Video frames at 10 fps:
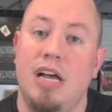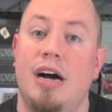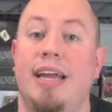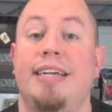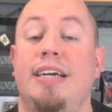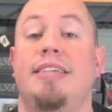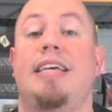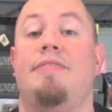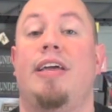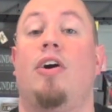And it
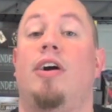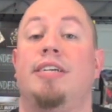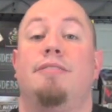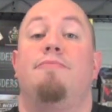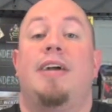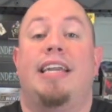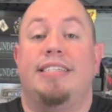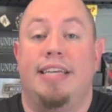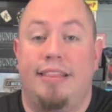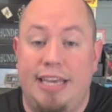does have that awesome
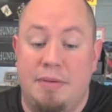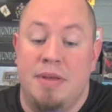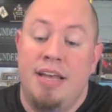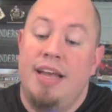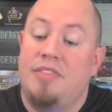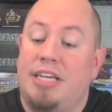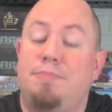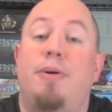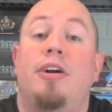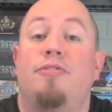fantasy theme, and
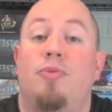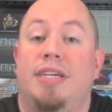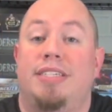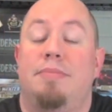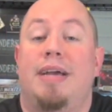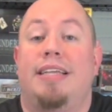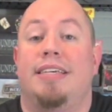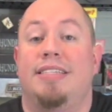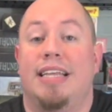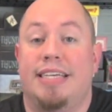that's part of the reason it made
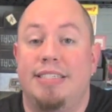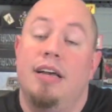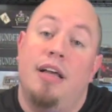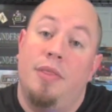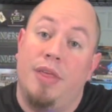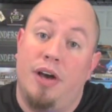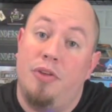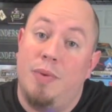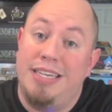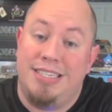this list. The
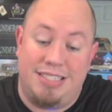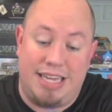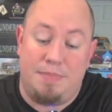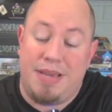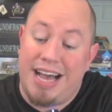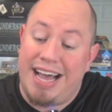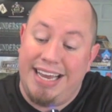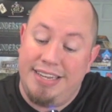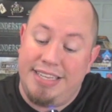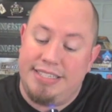other reason is that
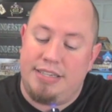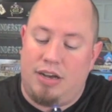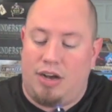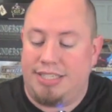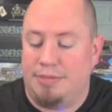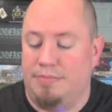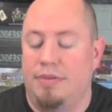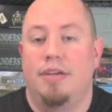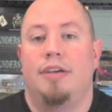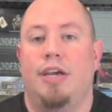behind this
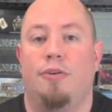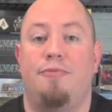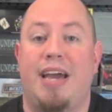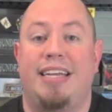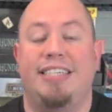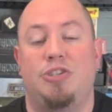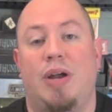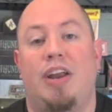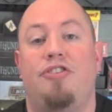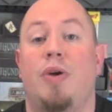awesome, fantasy
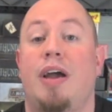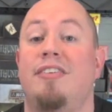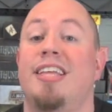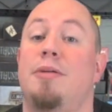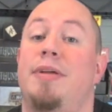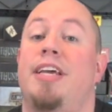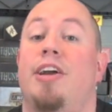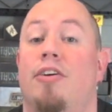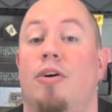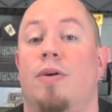strategy, you have a little bit of
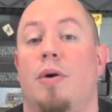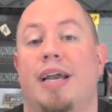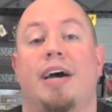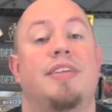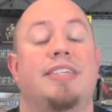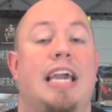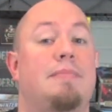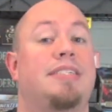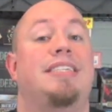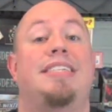Euro going on. This
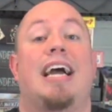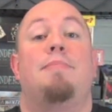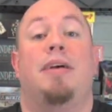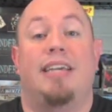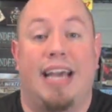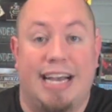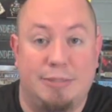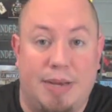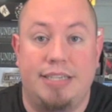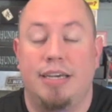game has a deck-building
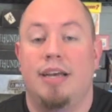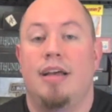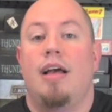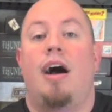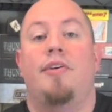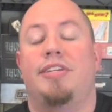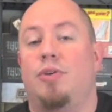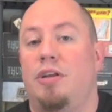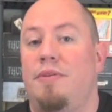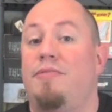aspect that's
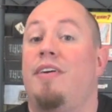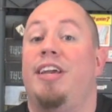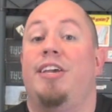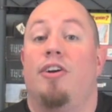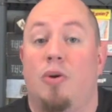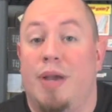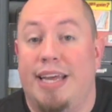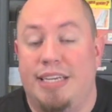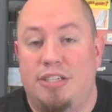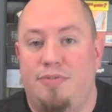going to be very Euro-y
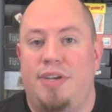in its